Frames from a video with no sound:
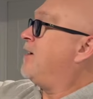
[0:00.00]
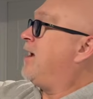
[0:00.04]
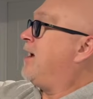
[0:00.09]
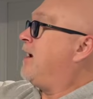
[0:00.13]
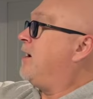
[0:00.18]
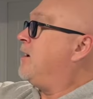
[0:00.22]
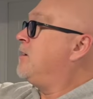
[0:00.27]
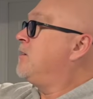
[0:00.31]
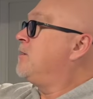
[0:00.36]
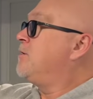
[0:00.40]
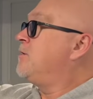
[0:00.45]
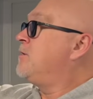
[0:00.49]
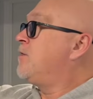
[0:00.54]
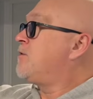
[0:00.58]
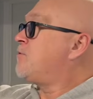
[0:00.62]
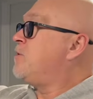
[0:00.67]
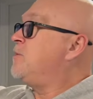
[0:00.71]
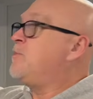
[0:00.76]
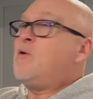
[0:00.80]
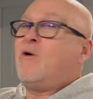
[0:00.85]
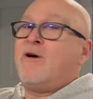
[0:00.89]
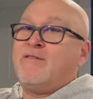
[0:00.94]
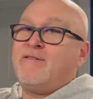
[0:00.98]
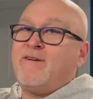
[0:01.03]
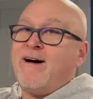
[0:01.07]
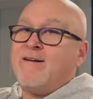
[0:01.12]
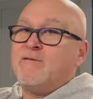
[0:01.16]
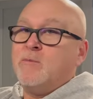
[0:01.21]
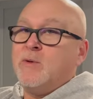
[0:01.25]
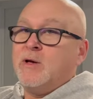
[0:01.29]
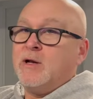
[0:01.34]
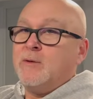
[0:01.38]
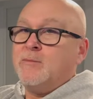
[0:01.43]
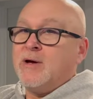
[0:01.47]
a 3.5
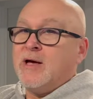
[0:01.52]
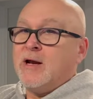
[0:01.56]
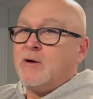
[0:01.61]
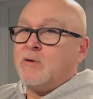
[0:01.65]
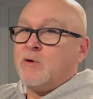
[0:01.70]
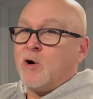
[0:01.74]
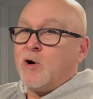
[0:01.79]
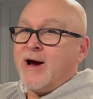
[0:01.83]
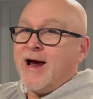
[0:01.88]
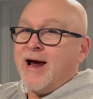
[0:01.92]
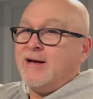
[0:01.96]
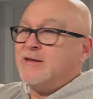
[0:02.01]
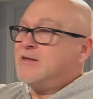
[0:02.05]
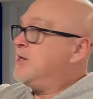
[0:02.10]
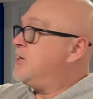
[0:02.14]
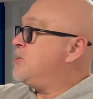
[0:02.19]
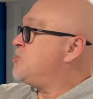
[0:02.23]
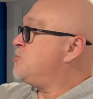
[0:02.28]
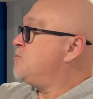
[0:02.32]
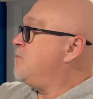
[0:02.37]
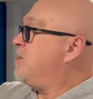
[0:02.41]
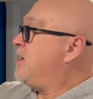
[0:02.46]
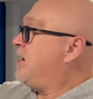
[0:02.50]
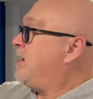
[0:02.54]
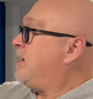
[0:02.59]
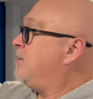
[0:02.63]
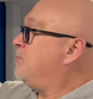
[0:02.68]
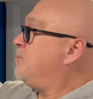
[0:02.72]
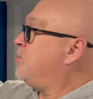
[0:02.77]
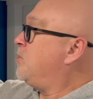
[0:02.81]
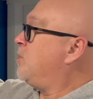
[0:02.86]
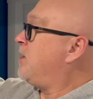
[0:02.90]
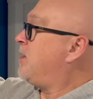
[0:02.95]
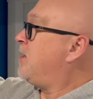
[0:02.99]
millimeter or 1/8 inch mini
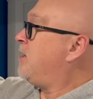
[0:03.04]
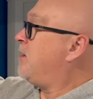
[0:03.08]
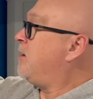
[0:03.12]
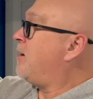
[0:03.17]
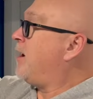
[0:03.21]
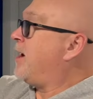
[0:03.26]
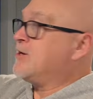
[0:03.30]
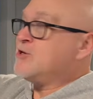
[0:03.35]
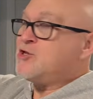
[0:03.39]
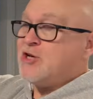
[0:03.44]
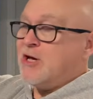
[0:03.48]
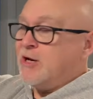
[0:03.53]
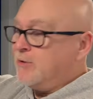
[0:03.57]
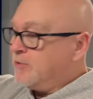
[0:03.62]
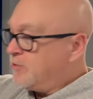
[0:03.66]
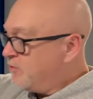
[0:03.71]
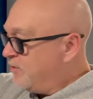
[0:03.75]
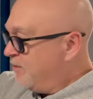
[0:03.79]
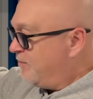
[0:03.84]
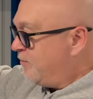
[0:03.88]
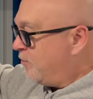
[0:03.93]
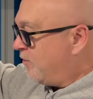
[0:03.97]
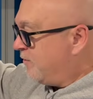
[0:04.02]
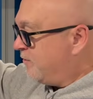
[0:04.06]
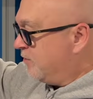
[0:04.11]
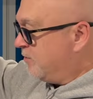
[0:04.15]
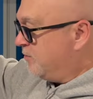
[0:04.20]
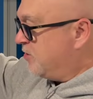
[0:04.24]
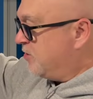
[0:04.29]
input here on channel 3, 4 for the